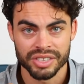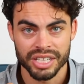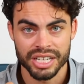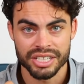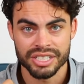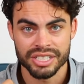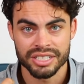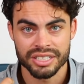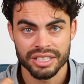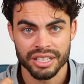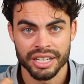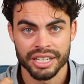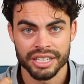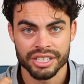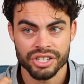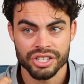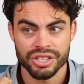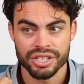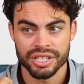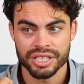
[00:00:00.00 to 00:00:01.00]
And she's like,
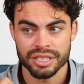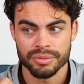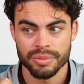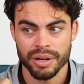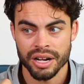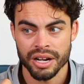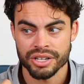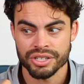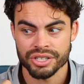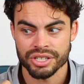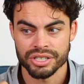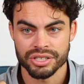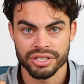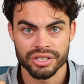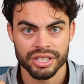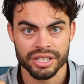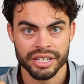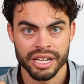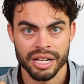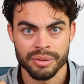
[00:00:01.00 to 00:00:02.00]
she thinks about it. She's
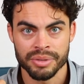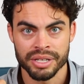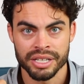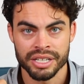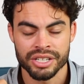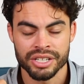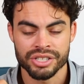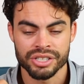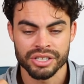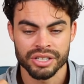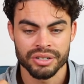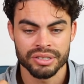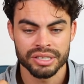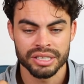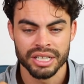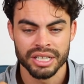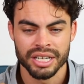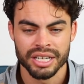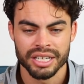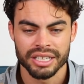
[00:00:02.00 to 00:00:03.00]
looking at me and she goes,
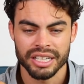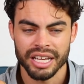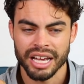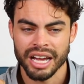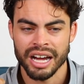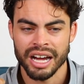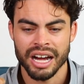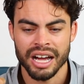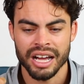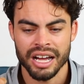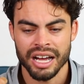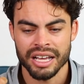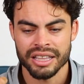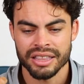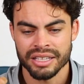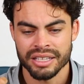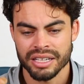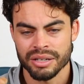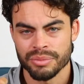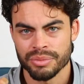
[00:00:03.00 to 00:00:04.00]
yeah, I
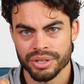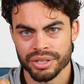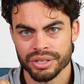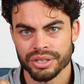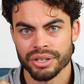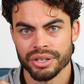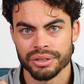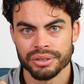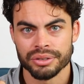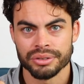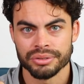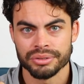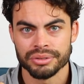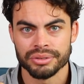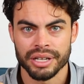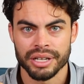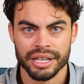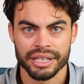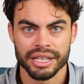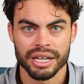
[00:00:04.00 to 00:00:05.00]
think I'm going to go
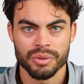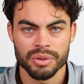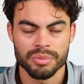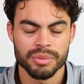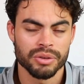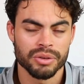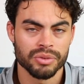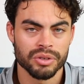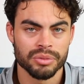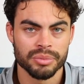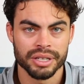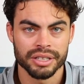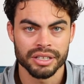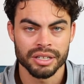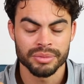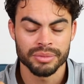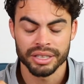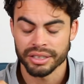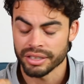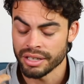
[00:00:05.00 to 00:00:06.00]
hang out with my roommate.
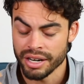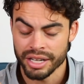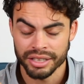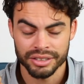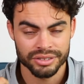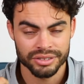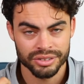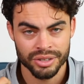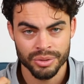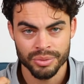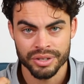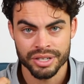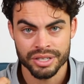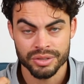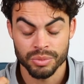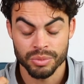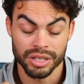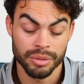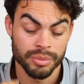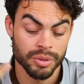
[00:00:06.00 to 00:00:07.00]
I'm like, all right, no worries.
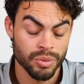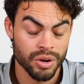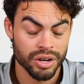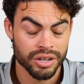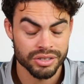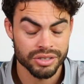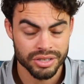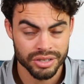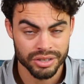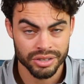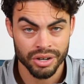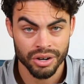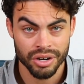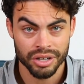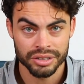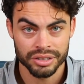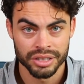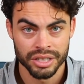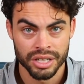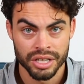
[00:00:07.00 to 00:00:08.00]
Well, let me walk you to your car.